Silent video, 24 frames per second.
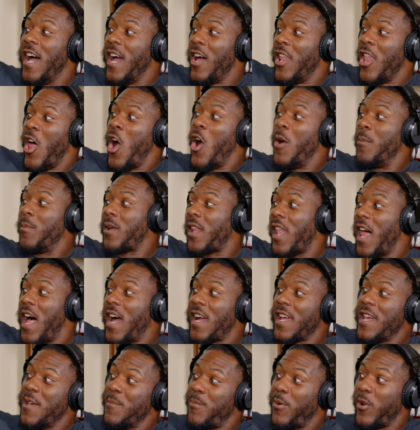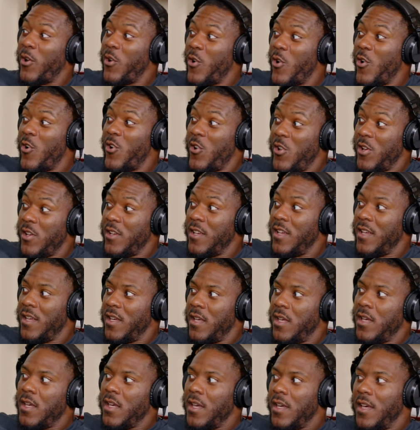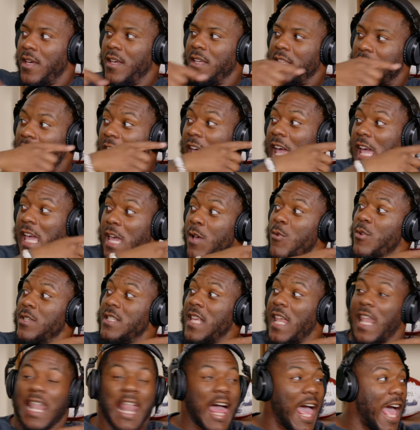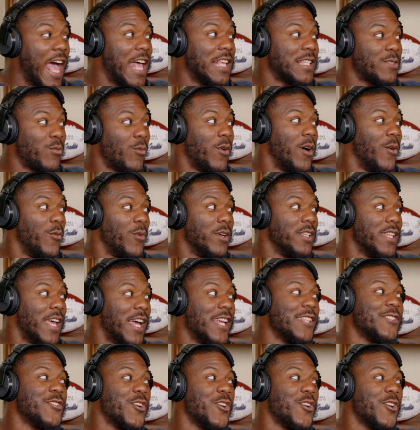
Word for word: alarm clock and put it on. That's bad, bro. Yeah, he was the last one with that